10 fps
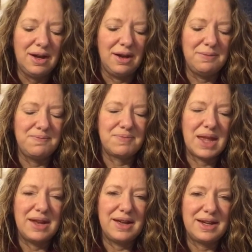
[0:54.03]
Um,
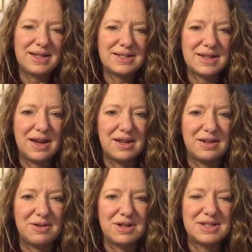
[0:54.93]
and I guess uh,
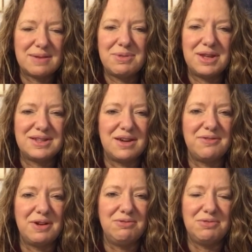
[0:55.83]
there are some things that I
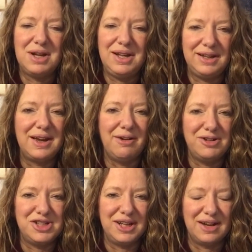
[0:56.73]
find really
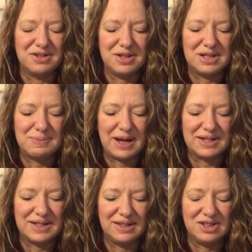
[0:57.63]
encouraging out of this
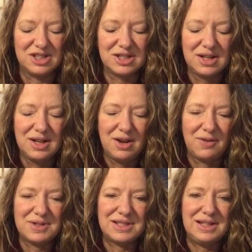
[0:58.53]
passage.
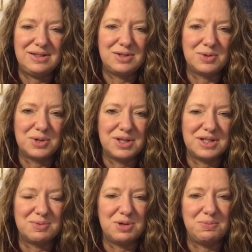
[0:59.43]
Obviously,
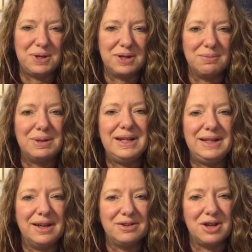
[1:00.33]
Dorcas would have been
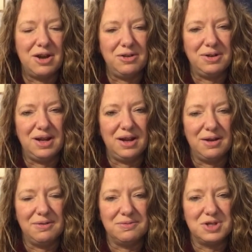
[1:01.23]
completely unknown
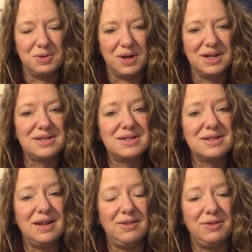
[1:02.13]
uh, to
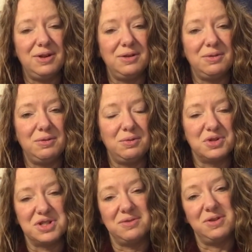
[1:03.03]
us if it wasn't